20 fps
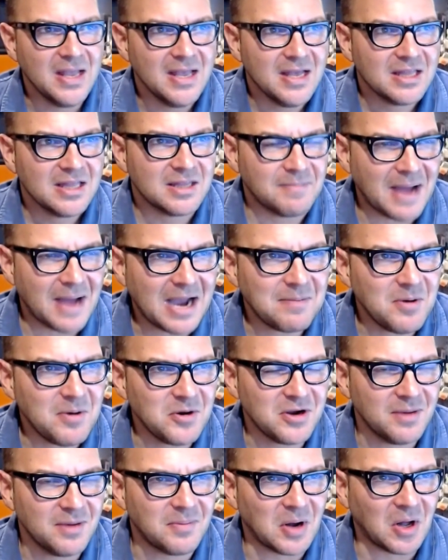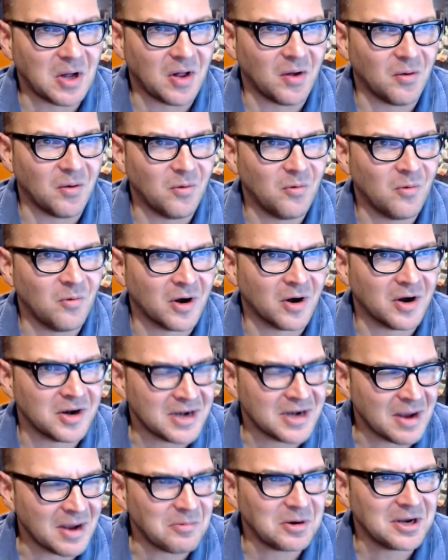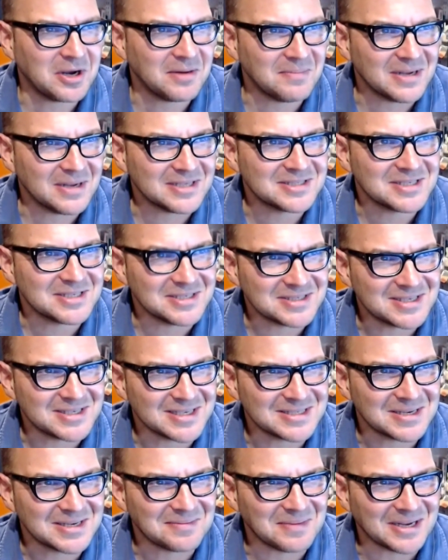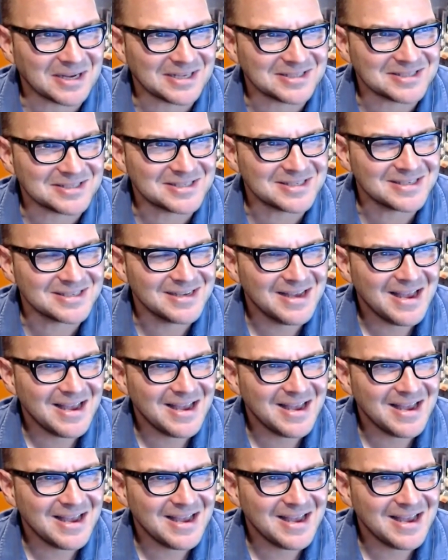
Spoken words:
The Backbone Cabal were network admins and sysadmins